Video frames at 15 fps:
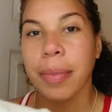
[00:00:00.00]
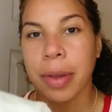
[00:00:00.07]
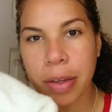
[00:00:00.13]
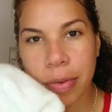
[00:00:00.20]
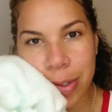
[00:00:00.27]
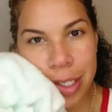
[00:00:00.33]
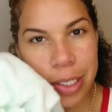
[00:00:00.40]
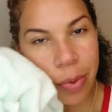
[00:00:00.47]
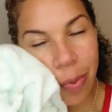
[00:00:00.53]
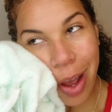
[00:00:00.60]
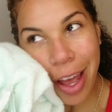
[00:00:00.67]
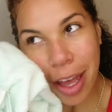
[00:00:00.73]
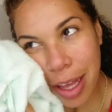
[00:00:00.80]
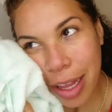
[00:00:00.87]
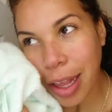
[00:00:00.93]
main reason
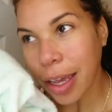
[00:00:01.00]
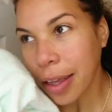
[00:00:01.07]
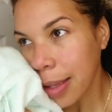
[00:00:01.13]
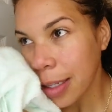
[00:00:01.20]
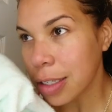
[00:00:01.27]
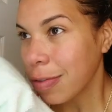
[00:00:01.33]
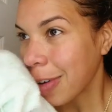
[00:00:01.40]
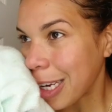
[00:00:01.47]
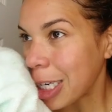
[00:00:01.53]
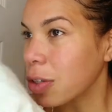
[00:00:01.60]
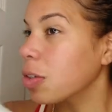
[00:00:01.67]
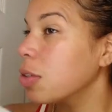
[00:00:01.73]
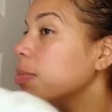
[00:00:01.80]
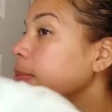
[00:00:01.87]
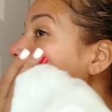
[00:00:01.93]
why I like this
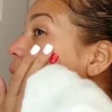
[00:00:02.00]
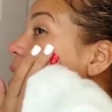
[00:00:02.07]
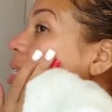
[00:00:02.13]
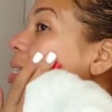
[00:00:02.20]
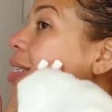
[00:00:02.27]
facial is because